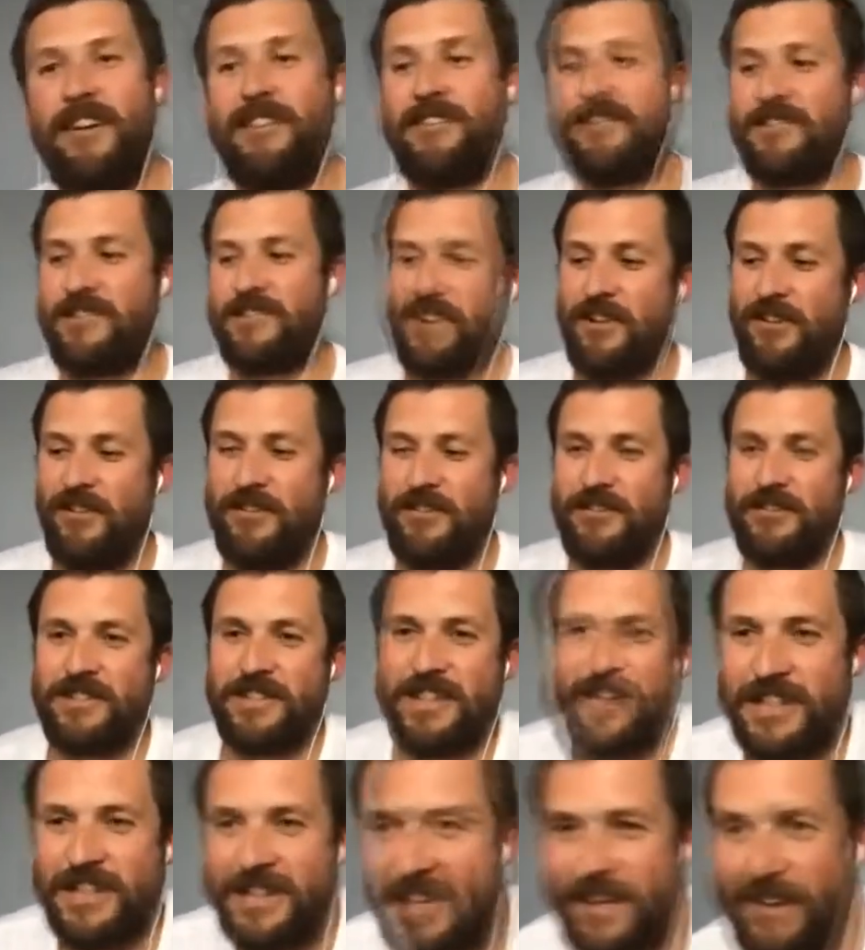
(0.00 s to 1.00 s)
don't
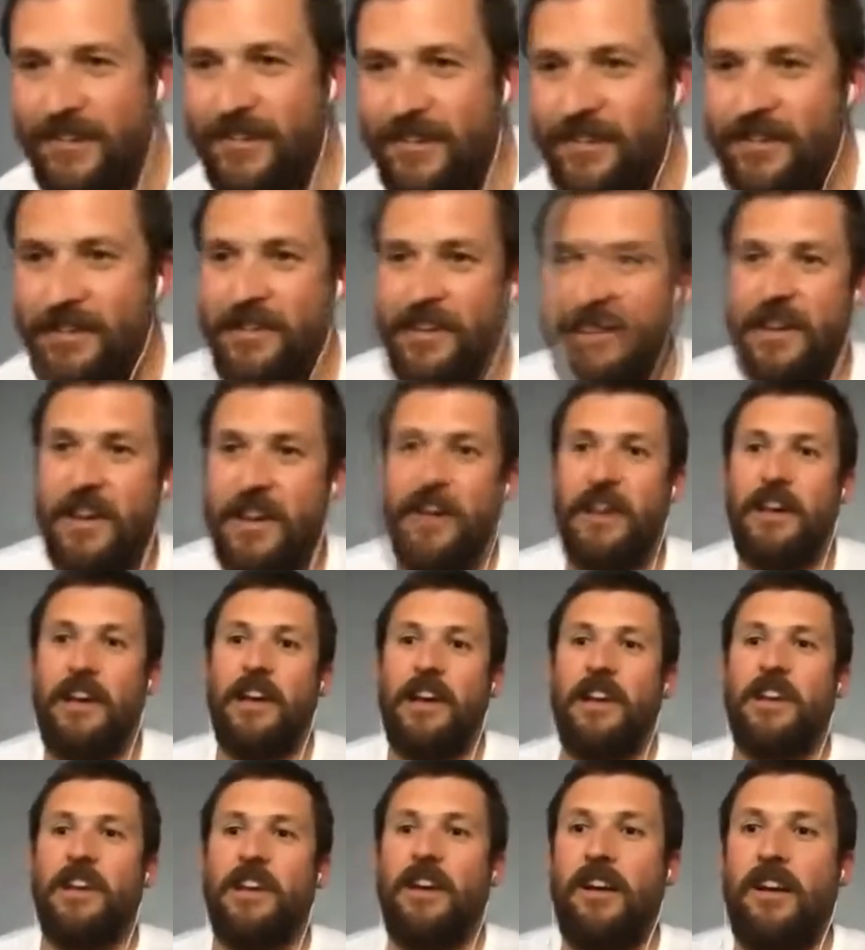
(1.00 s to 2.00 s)
sit there and,
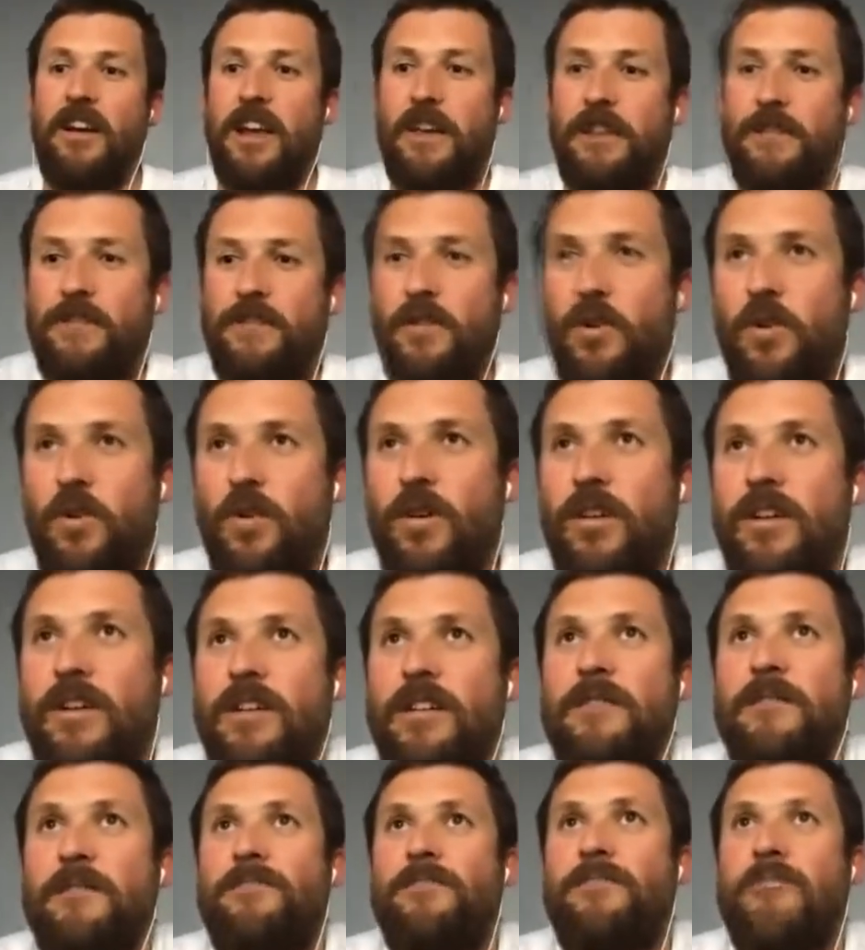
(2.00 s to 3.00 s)
if you're
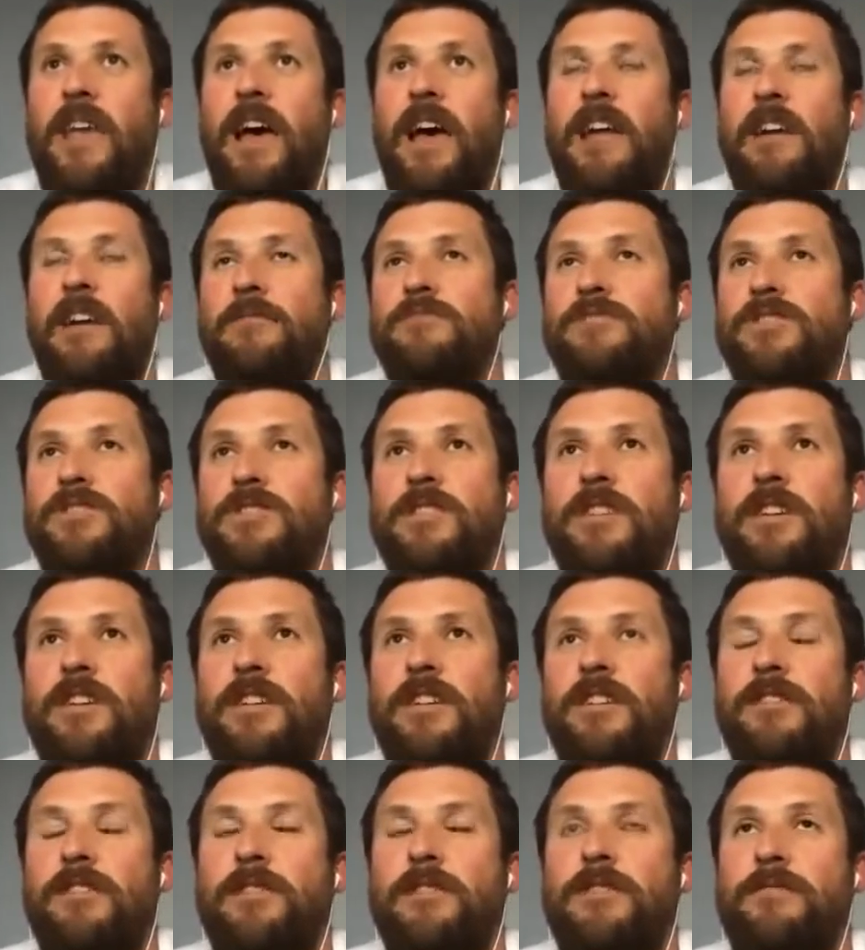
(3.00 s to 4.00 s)
and I'm just going
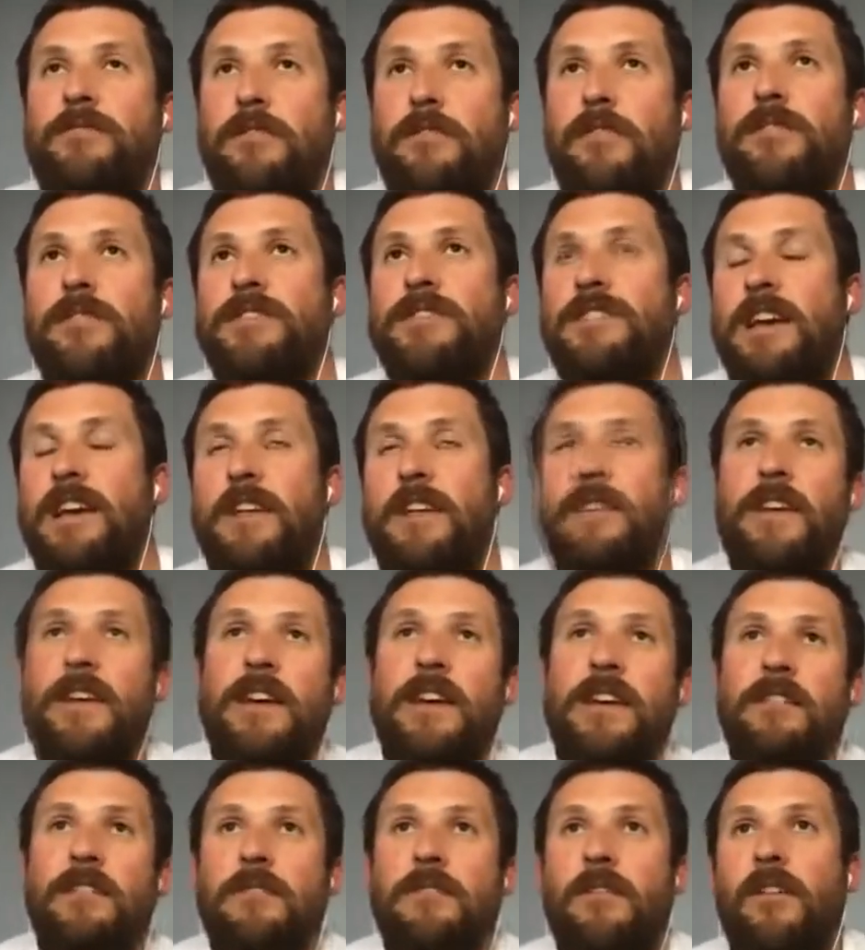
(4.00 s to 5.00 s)
to throw this out
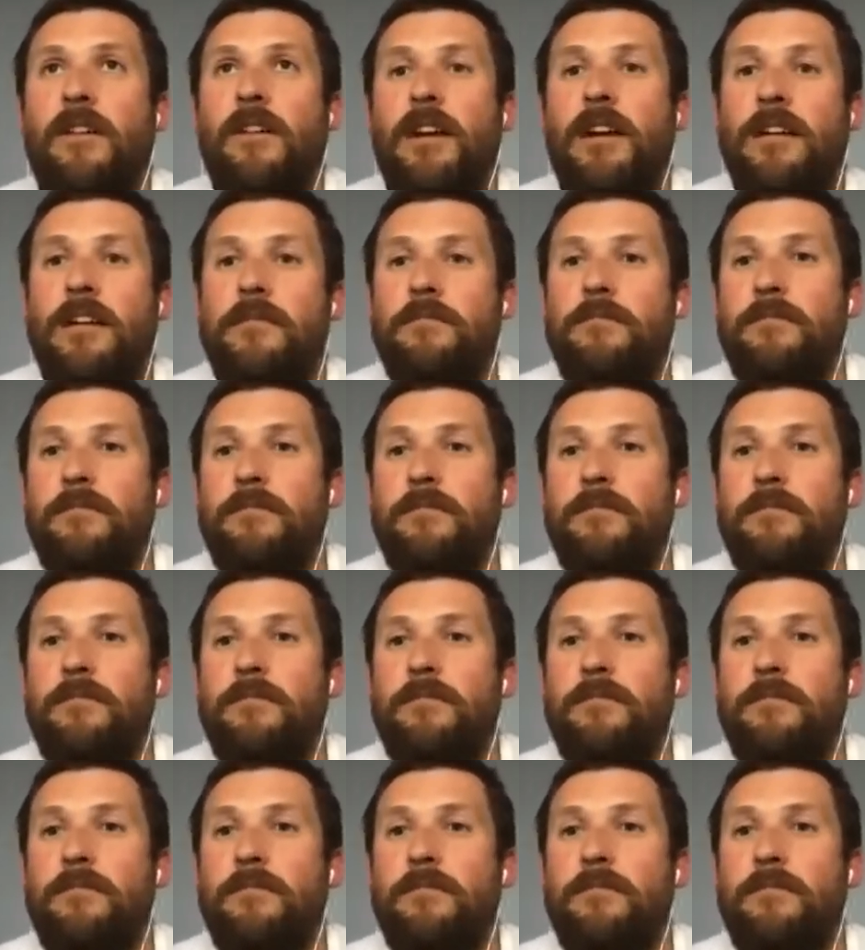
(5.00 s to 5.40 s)
there, all right?